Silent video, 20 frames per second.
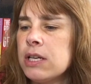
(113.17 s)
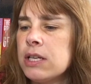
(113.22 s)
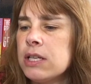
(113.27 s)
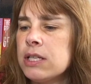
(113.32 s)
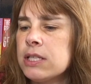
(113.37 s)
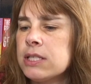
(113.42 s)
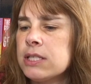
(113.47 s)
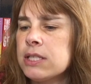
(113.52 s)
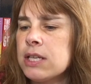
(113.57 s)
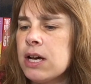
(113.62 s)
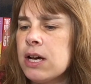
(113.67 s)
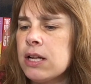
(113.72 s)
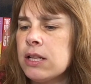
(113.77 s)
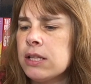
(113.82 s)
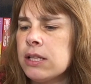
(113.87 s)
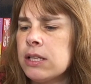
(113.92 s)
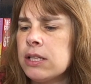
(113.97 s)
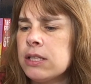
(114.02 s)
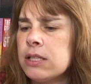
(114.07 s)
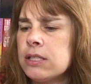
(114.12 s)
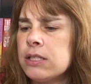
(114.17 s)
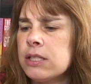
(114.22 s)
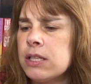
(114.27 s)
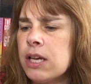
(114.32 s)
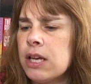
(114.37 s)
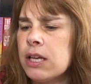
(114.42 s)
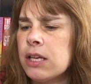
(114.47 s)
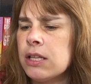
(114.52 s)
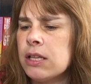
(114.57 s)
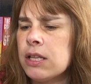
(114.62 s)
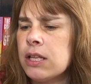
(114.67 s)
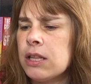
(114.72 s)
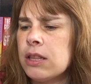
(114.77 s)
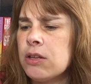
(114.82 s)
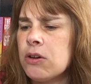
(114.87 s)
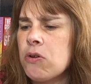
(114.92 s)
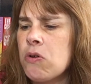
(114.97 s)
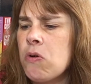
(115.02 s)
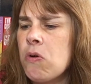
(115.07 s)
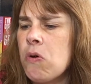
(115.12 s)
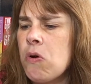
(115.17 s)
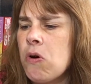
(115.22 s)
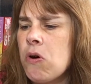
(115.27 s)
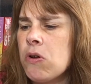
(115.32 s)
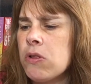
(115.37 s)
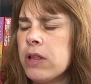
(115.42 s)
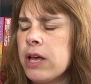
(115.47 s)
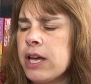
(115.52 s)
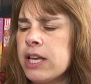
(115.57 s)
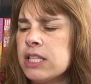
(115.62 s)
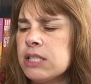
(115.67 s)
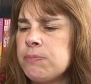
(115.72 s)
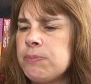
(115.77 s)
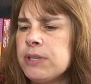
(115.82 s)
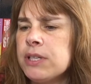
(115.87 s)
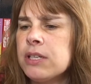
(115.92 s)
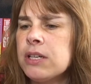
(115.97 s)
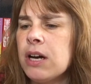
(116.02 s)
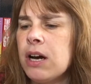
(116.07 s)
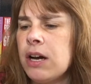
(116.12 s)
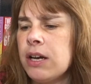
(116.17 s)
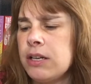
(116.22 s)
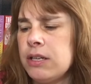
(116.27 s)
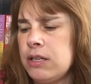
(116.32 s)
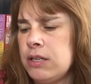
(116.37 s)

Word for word: solens a, the call has begun.